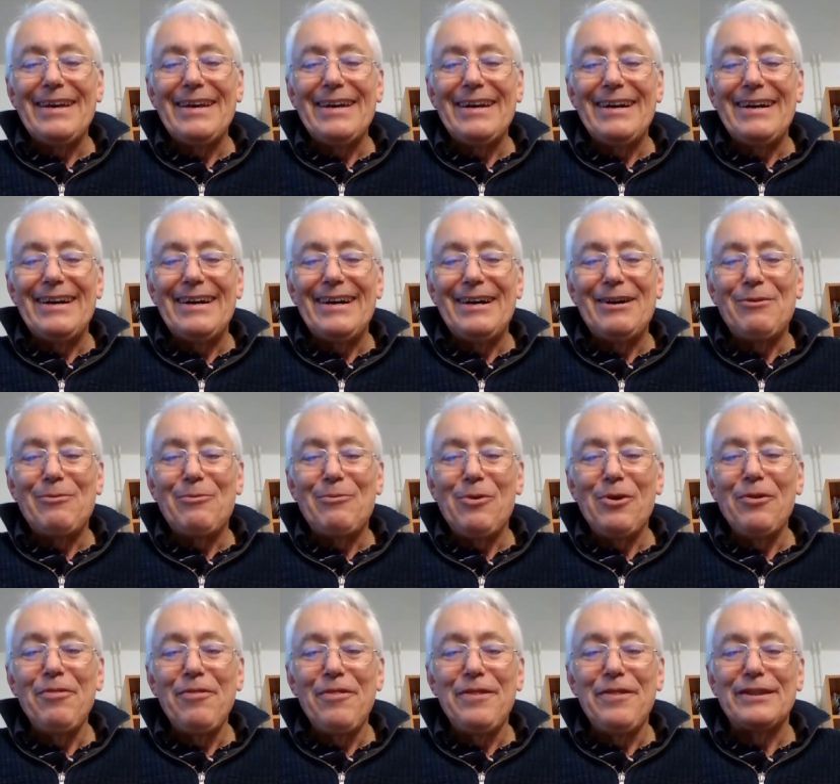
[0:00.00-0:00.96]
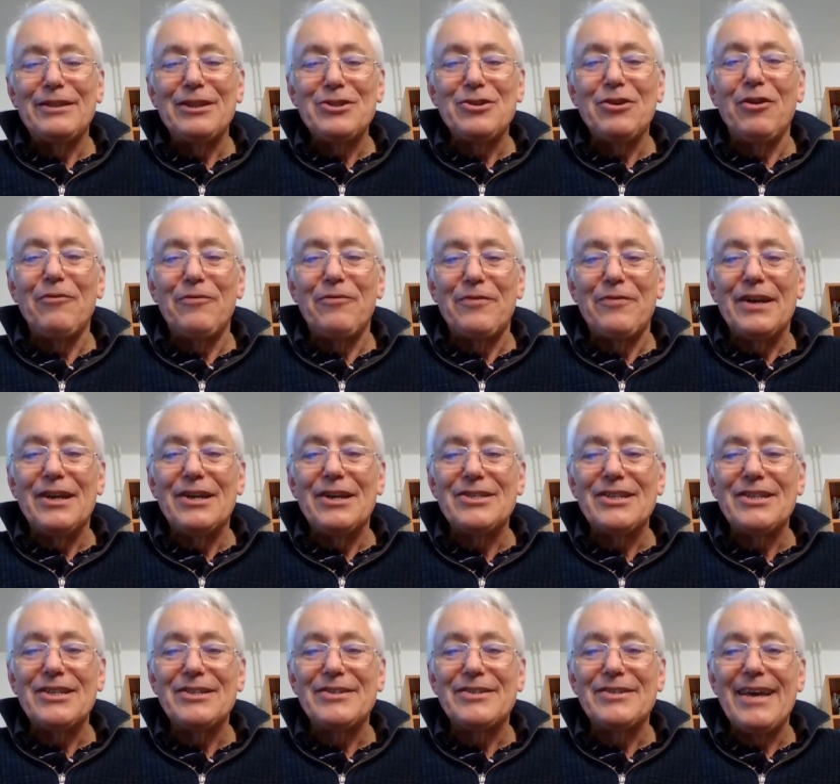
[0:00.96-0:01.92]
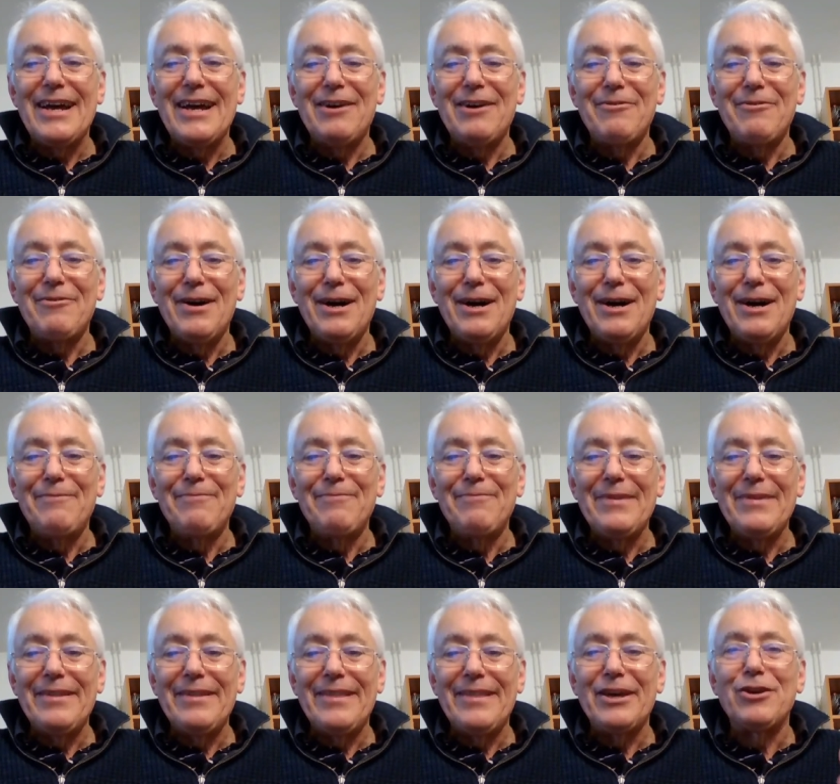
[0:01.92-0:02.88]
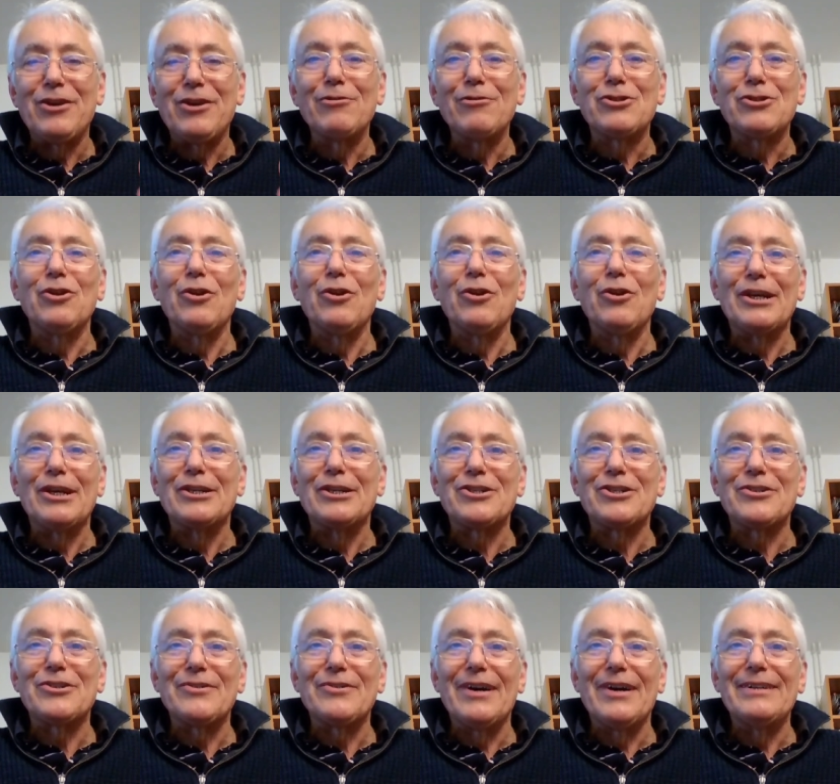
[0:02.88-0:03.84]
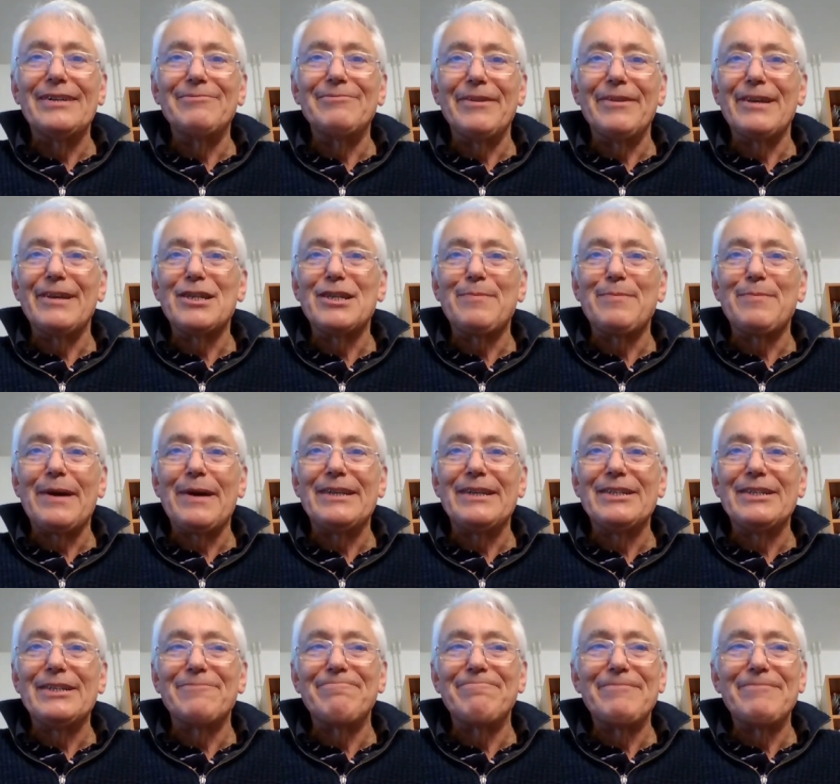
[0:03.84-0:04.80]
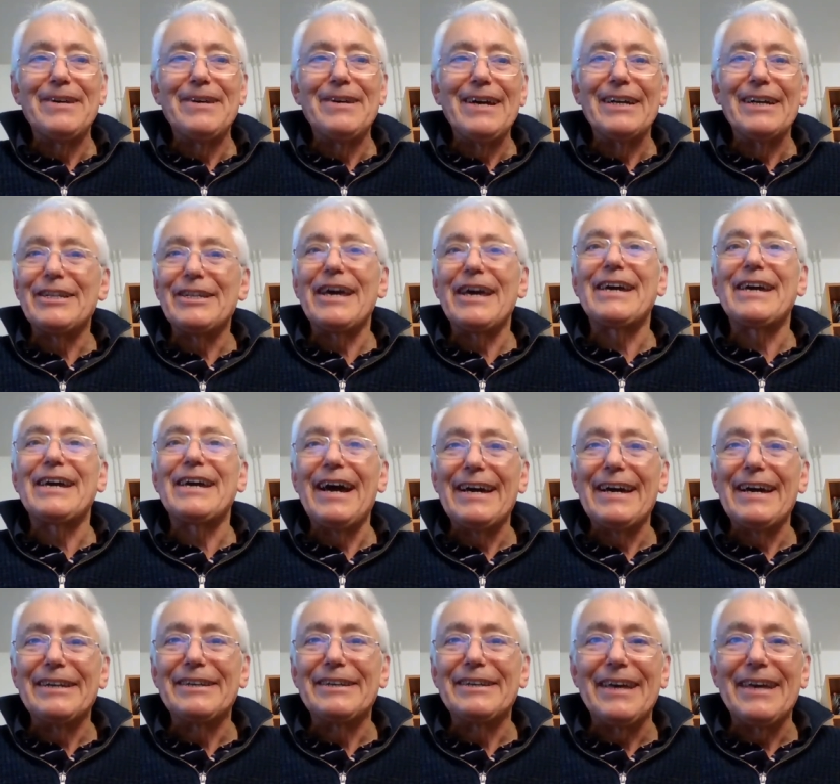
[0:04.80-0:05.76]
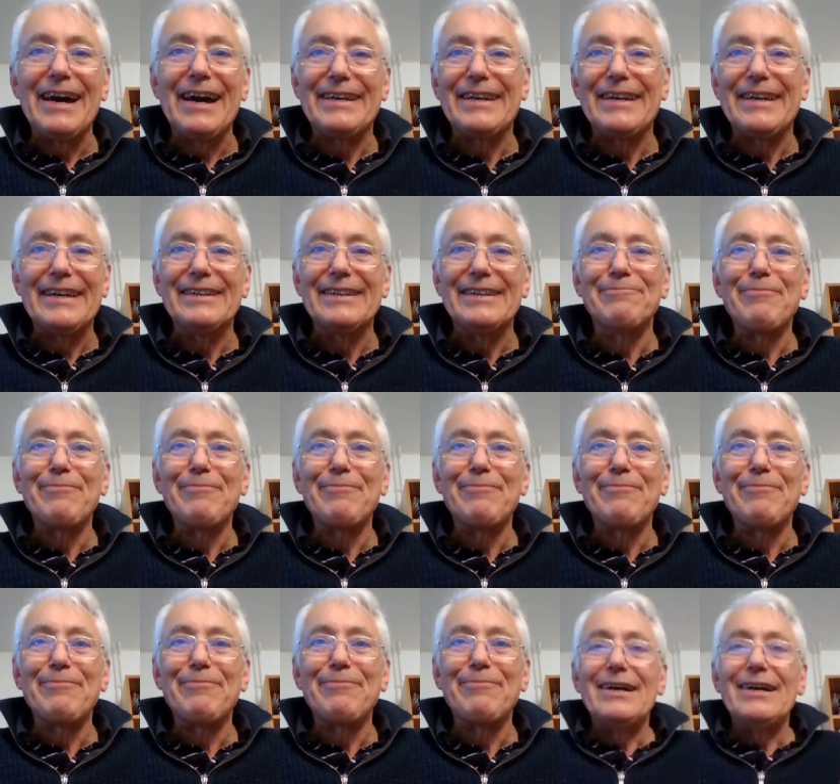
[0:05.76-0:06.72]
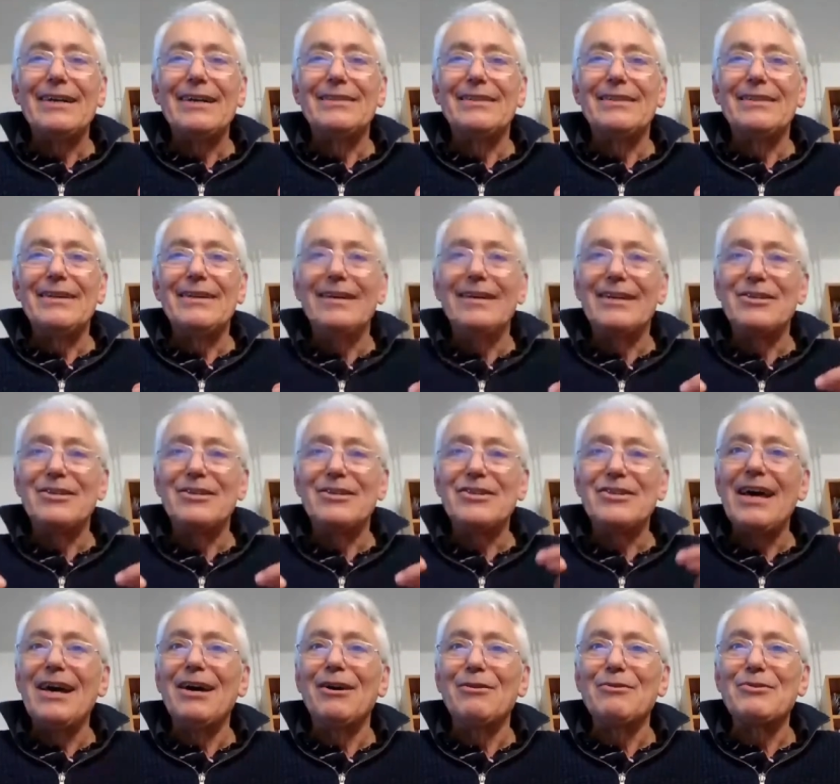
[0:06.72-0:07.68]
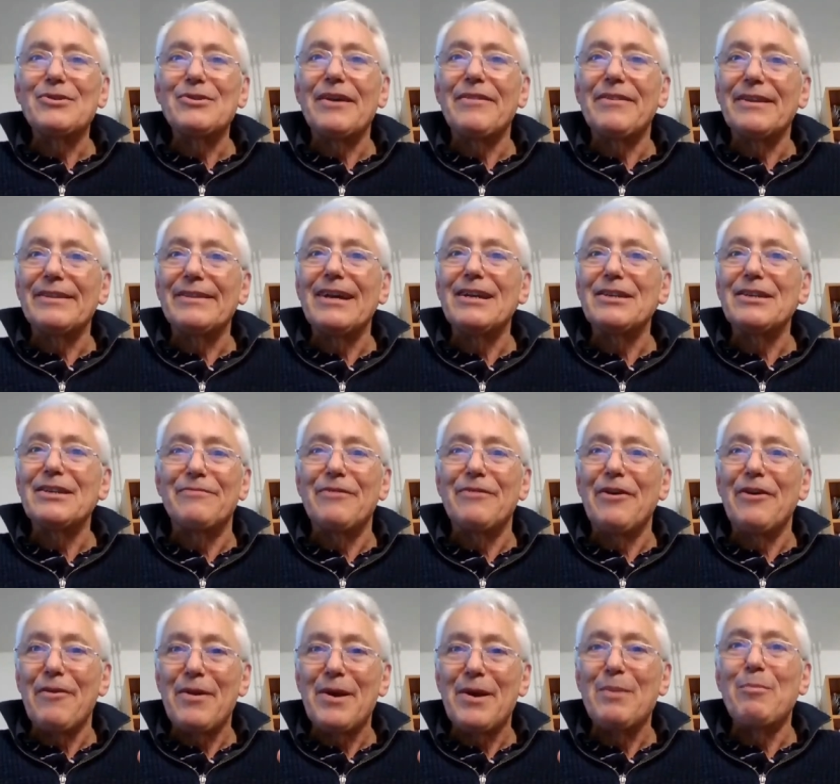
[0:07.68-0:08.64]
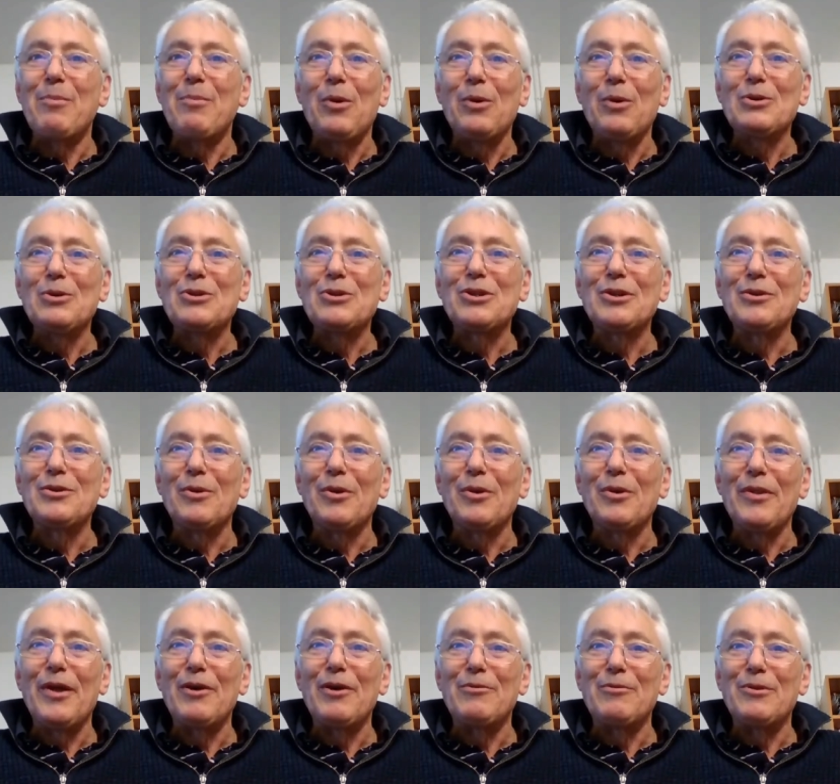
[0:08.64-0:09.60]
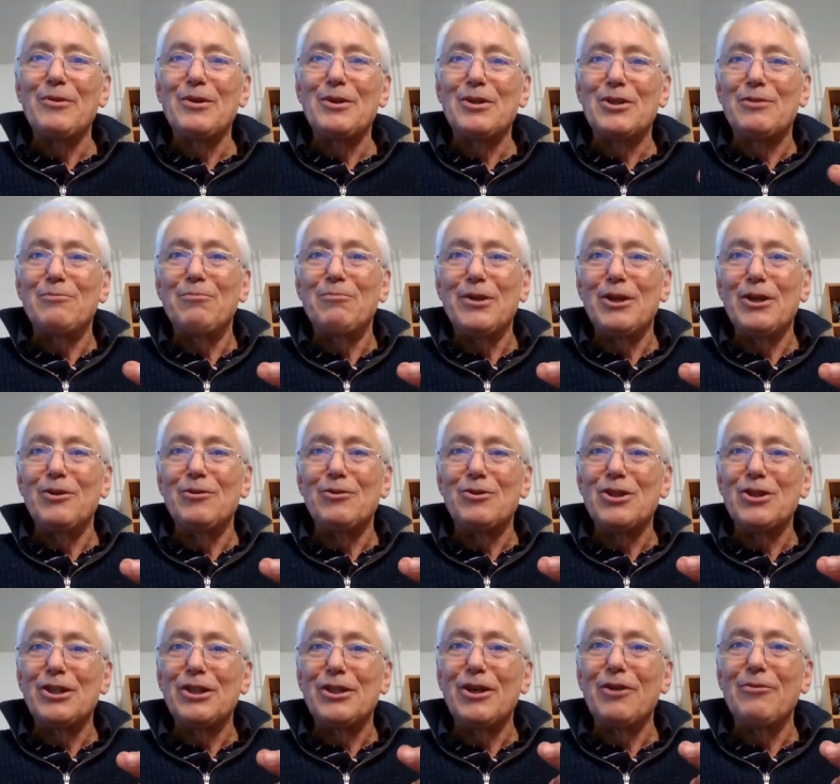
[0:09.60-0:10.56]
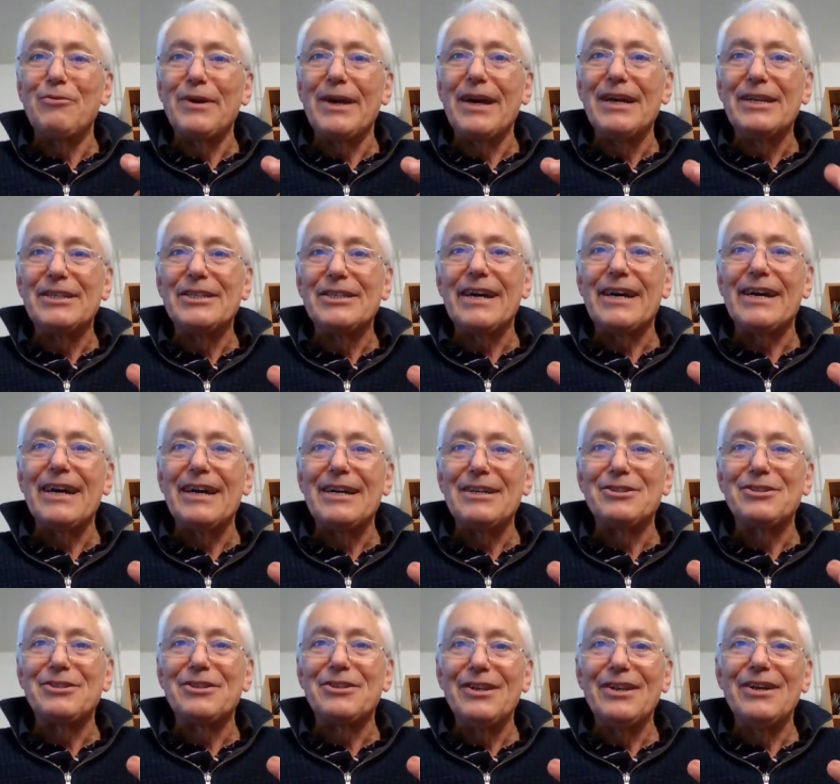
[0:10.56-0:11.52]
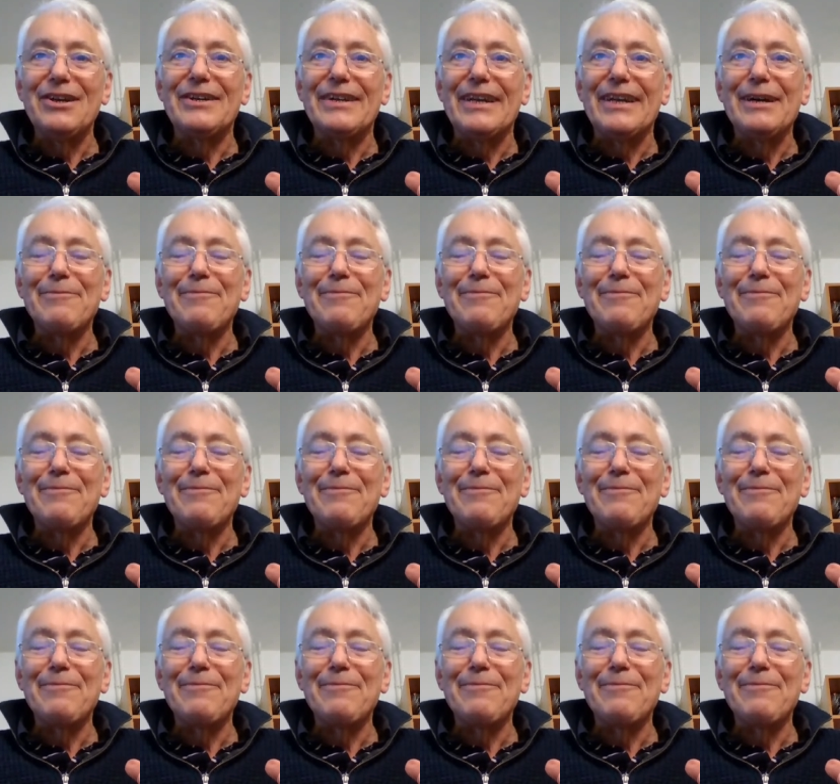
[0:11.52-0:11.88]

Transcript: uh, one thing that's obvious is their, um, their huge knowledge, right? That they spend a decade gaining and and in sales i think that's very important too although we we usually don't get a decade to learn it